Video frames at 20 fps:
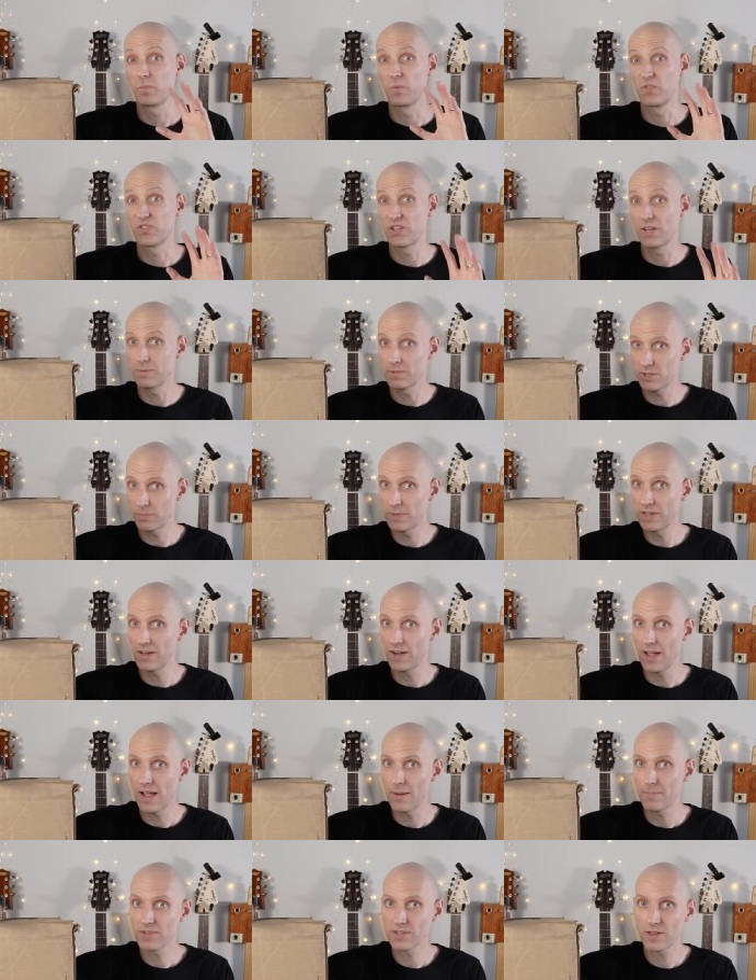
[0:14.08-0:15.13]
Seems to be an
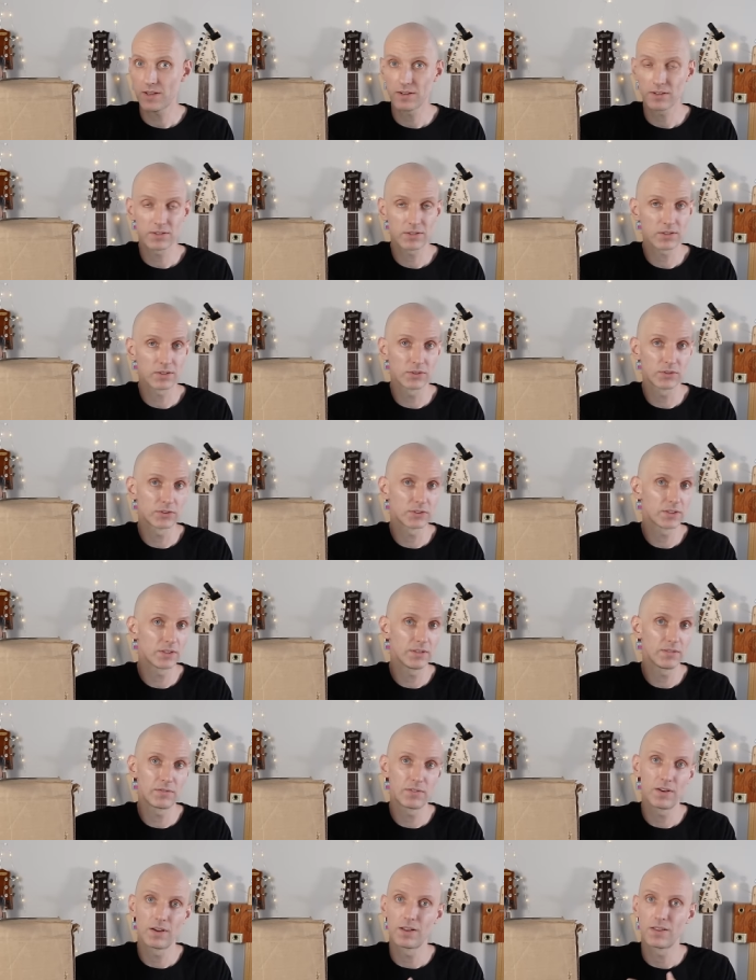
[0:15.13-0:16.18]
Amazon
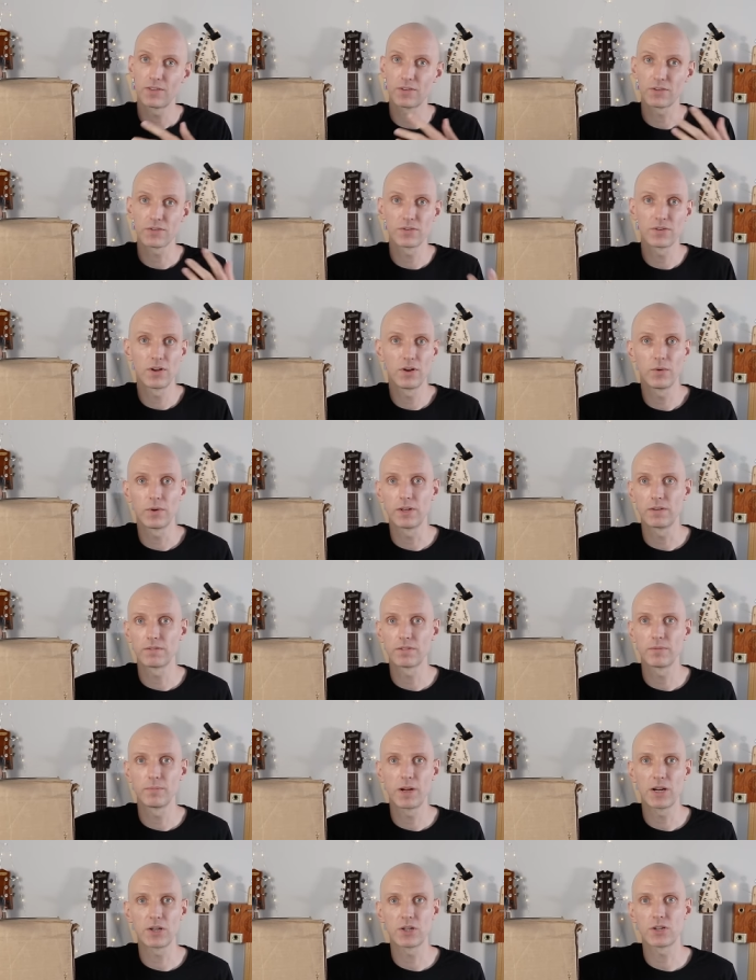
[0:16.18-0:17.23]
exclusive. There's no
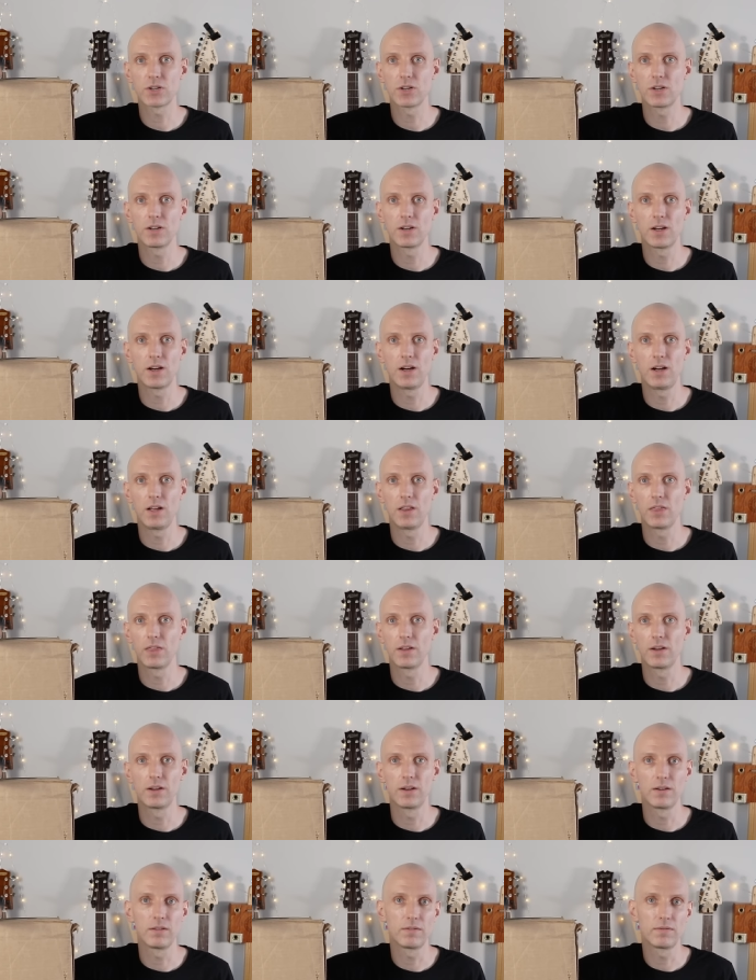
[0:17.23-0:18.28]
information on
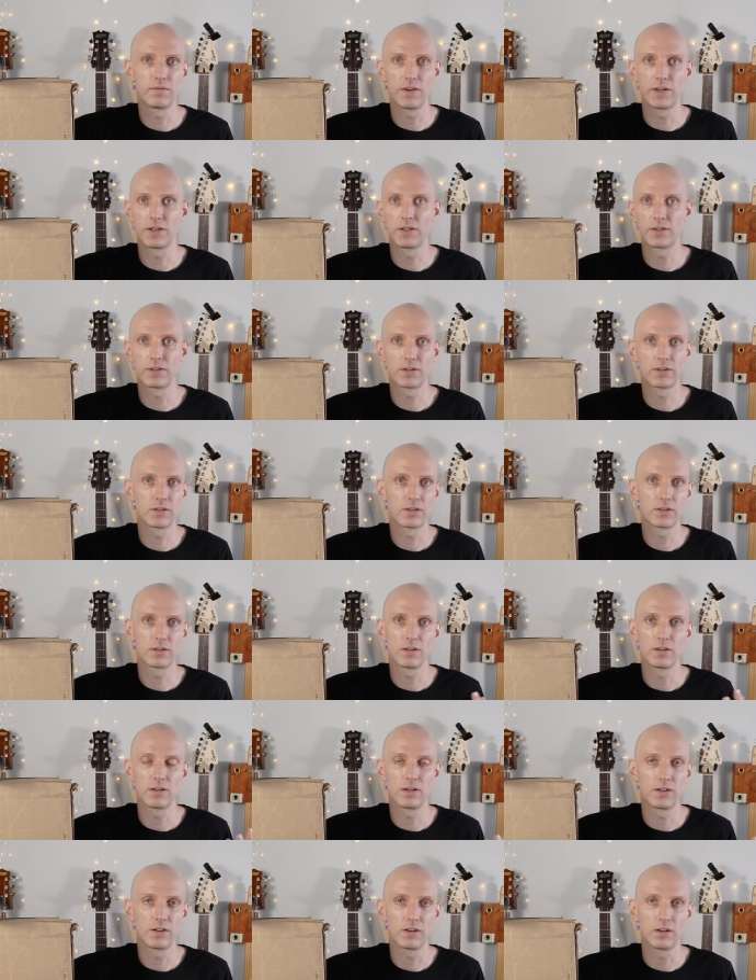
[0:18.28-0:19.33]
the Fender
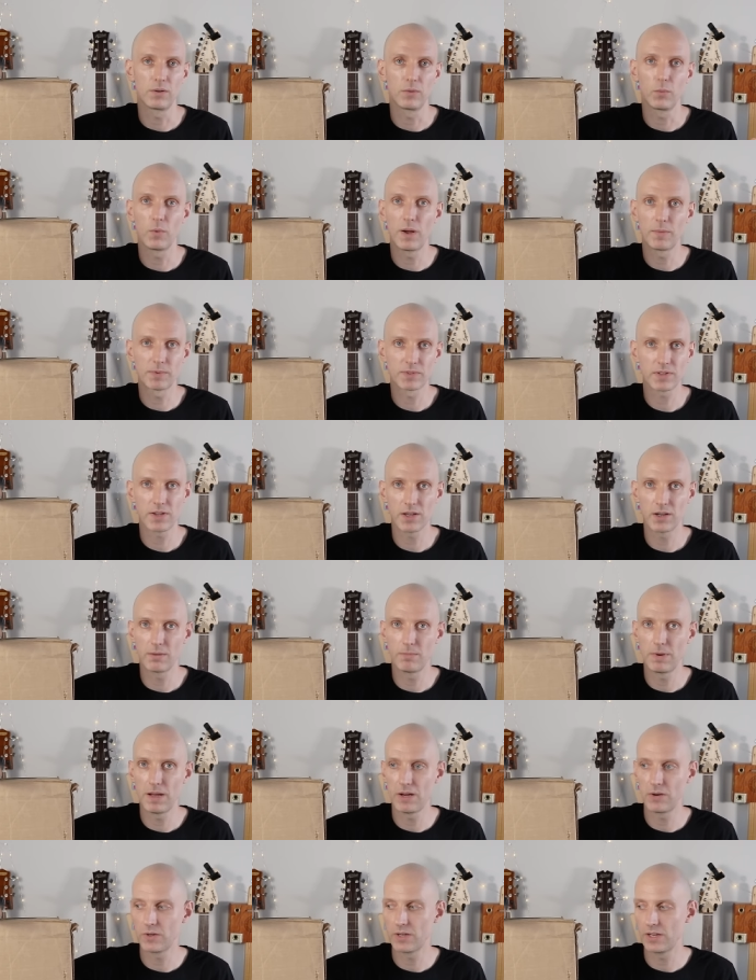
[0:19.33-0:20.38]
website
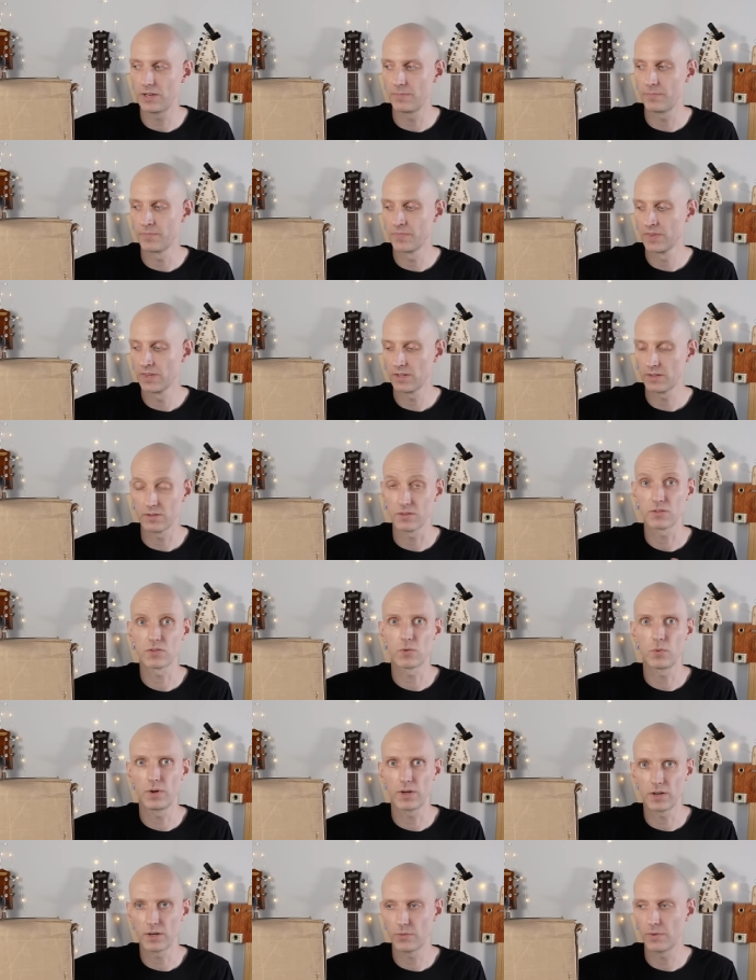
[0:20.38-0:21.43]
about it, the
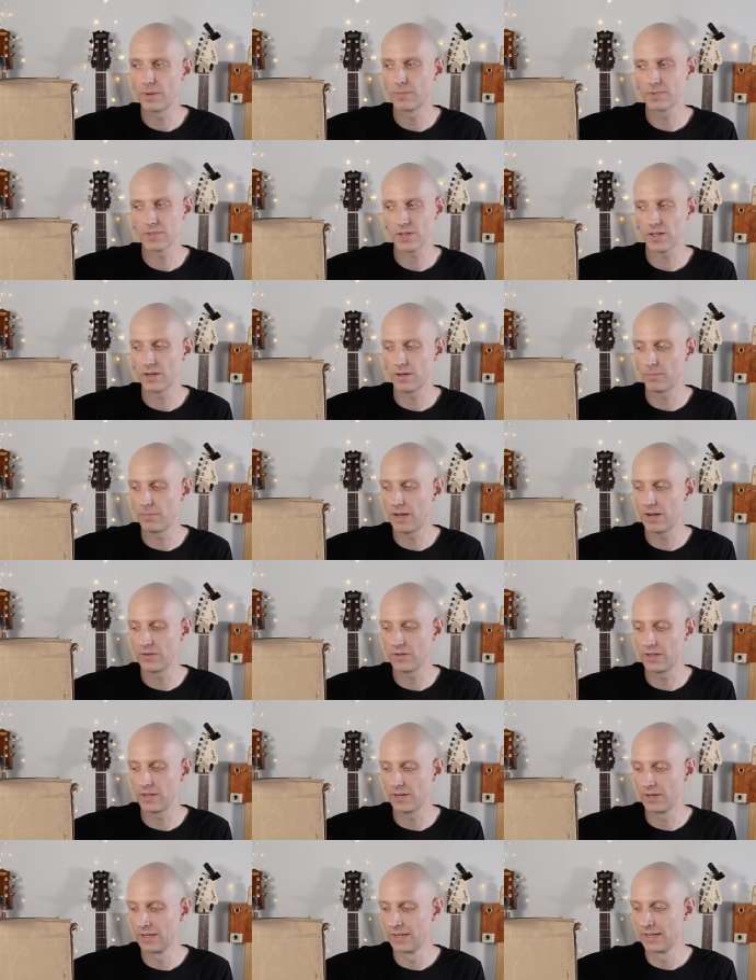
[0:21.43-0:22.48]
Squier website about
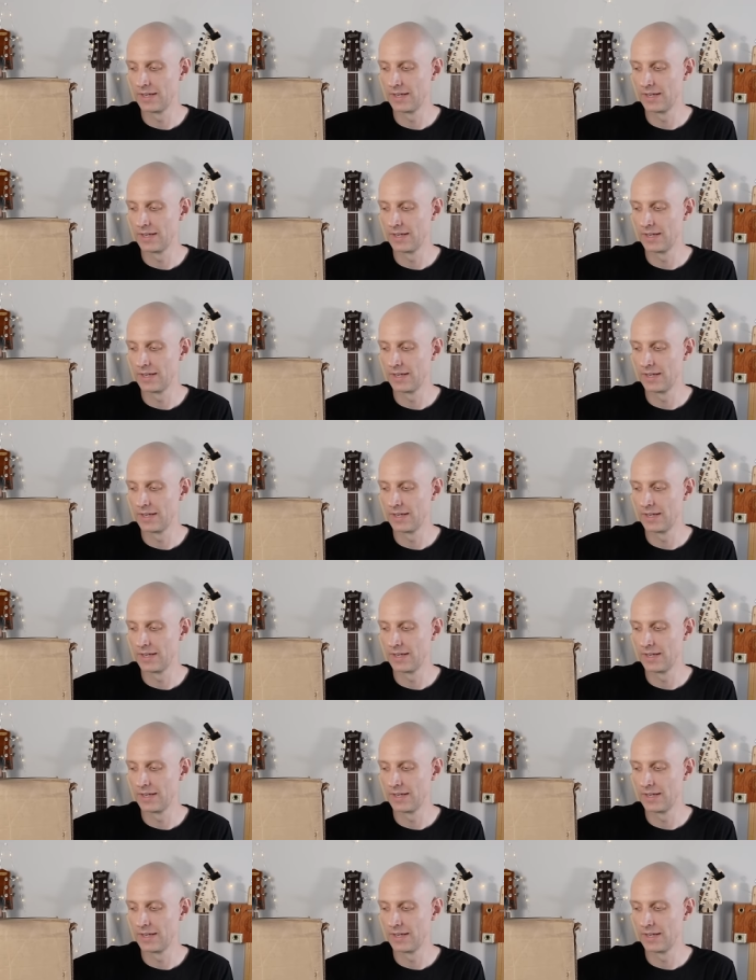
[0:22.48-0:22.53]
it.